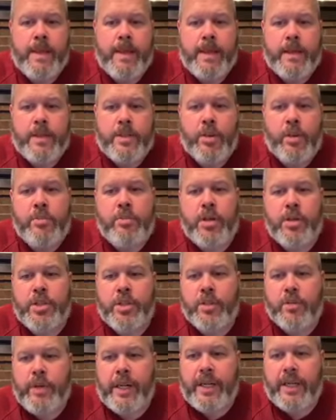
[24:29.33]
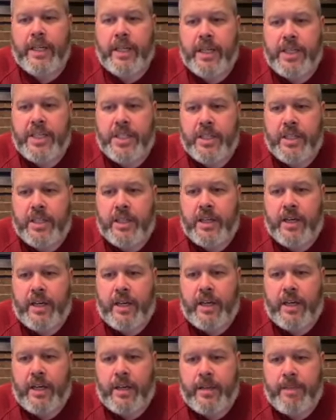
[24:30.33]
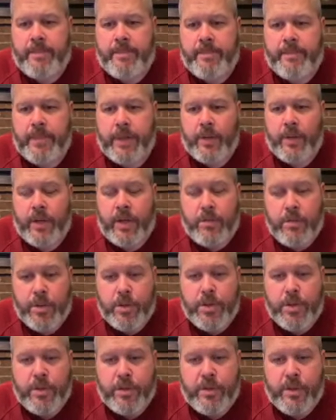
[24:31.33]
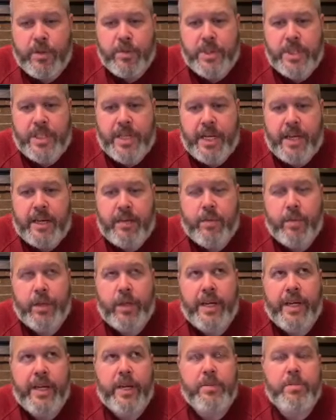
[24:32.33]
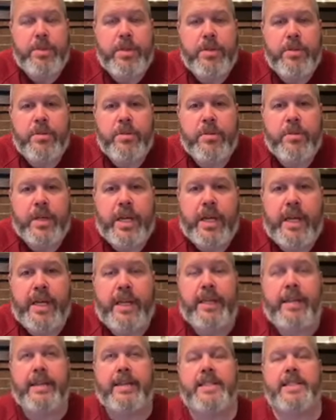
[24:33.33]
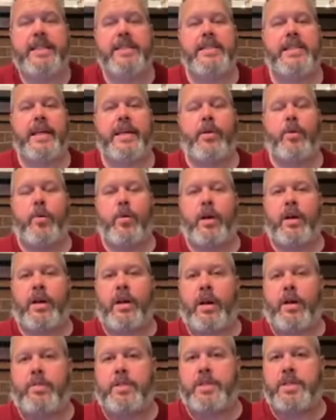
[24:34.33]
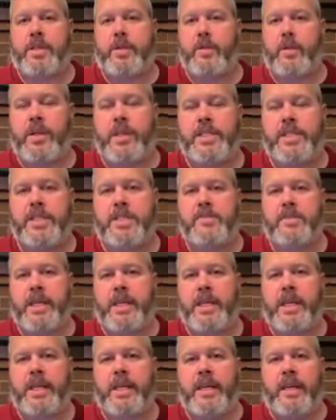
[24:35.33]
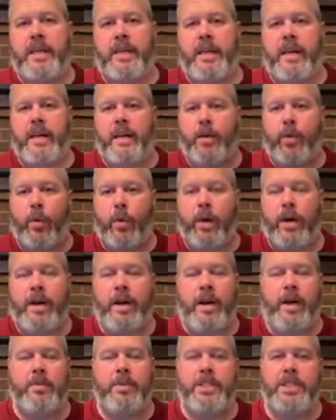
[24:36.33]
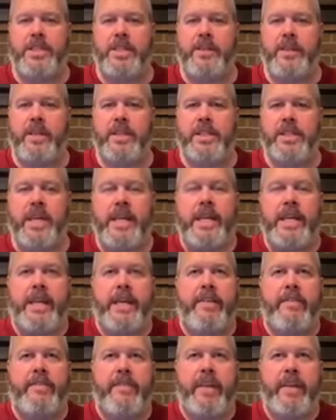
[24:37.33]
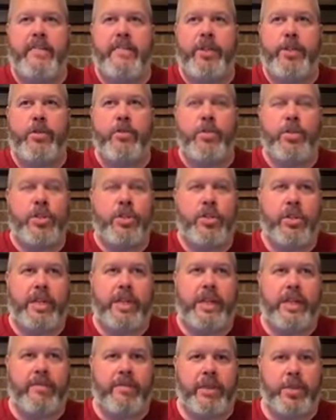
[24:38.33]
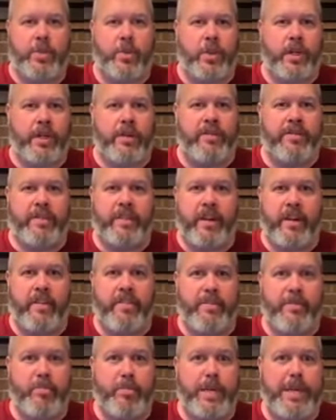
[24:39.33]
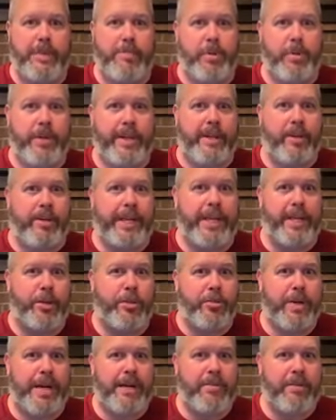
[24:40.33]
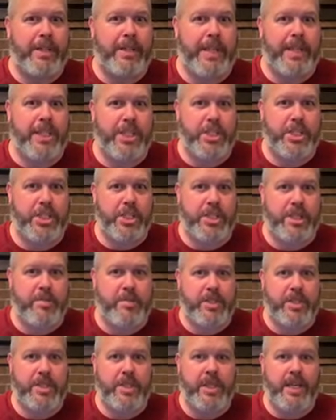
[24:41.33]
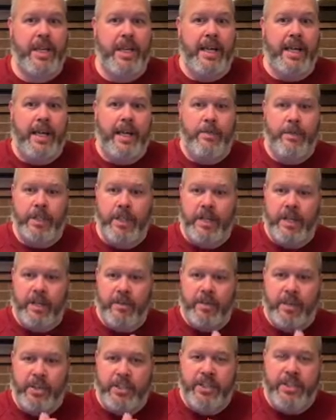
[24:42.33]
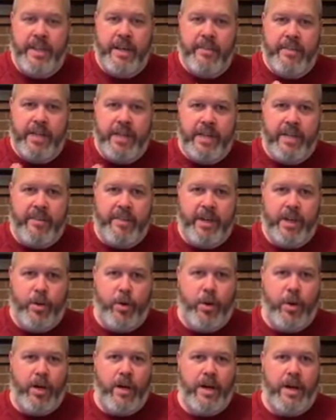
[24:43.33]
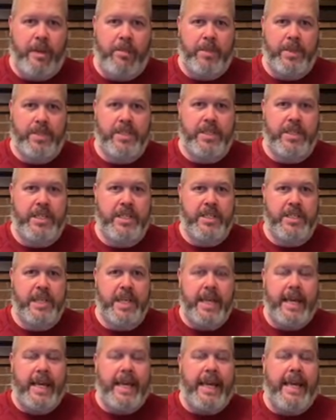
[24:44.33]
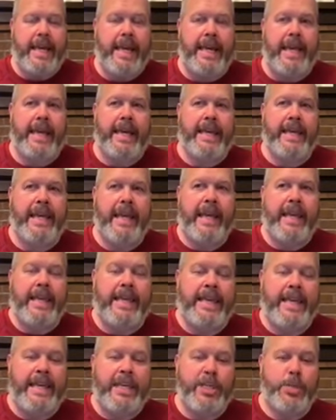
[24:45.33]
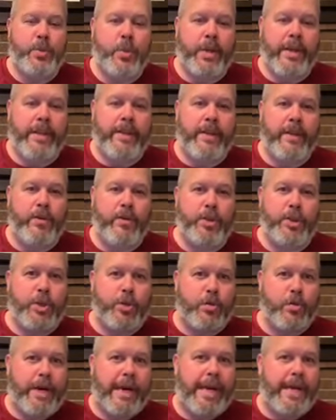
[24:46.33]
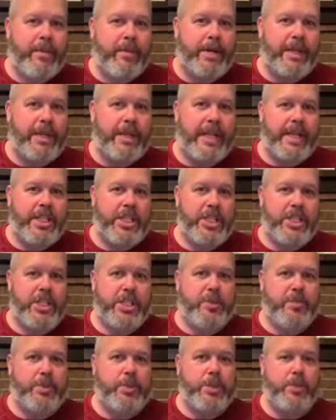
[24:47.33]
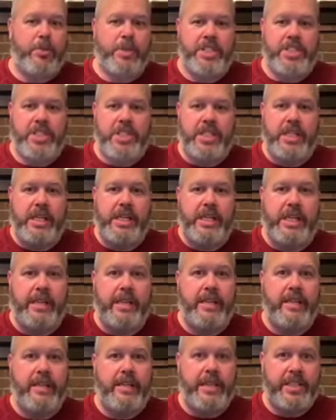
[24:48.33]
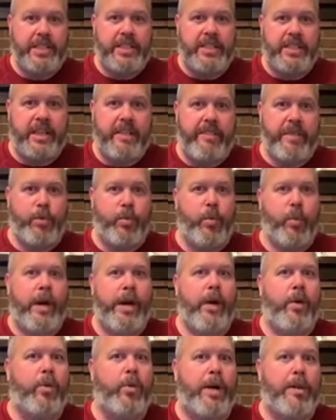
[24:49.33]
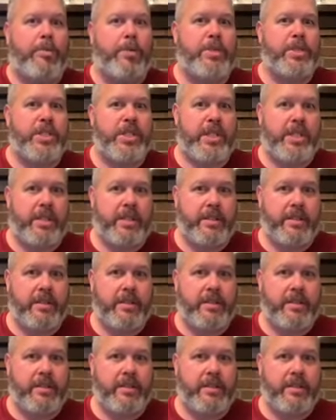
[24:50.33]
So emotional regulation or an emotional thermostat will help you. And this is a core competency. What does this mean? a core competency of this. If you took an inventory of people that are in great relationships, I'm going to cover 7 different core competencies. And each one of those great relationships, you would see these 7 well represented.